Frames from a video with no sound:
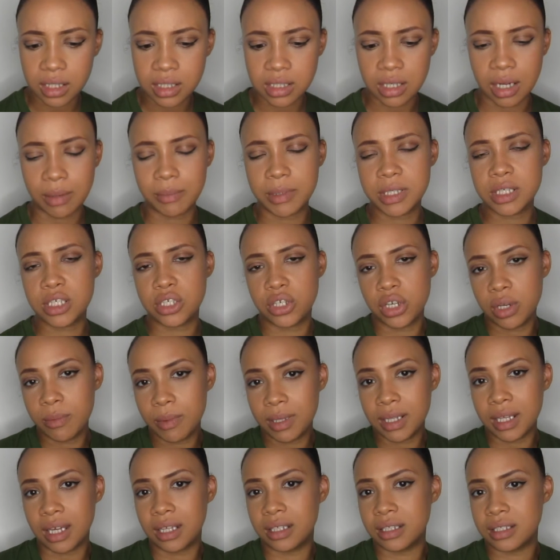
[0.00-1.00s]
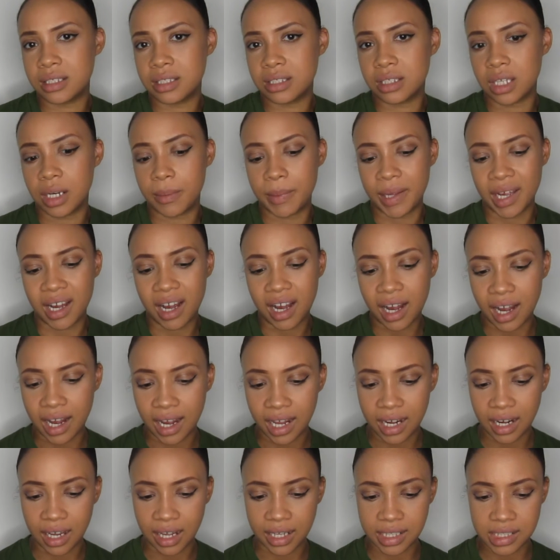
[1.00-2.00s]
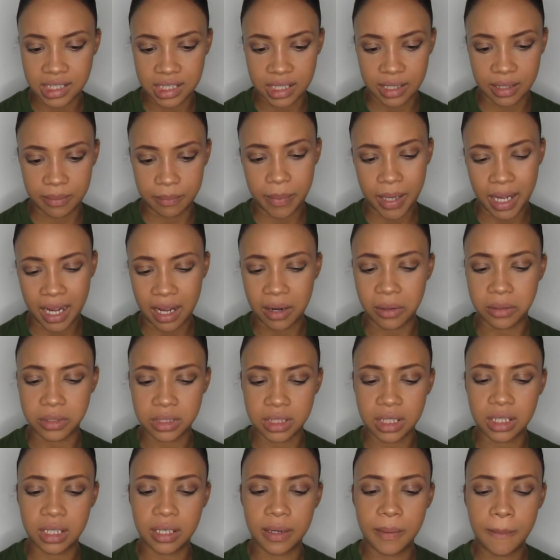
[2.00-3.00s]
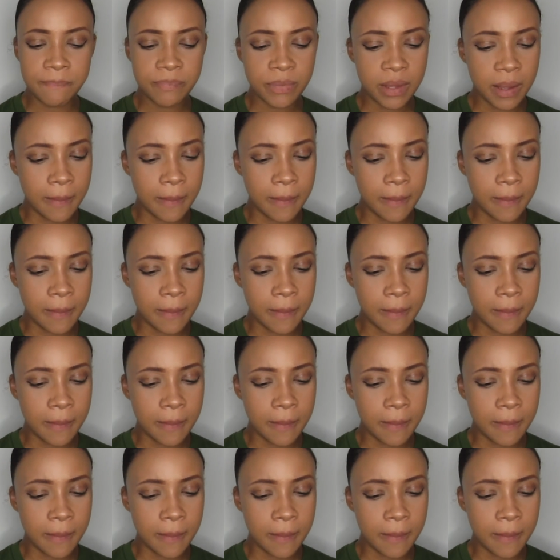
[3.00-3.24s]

So I'm assuming that this is going to be a highlighting powder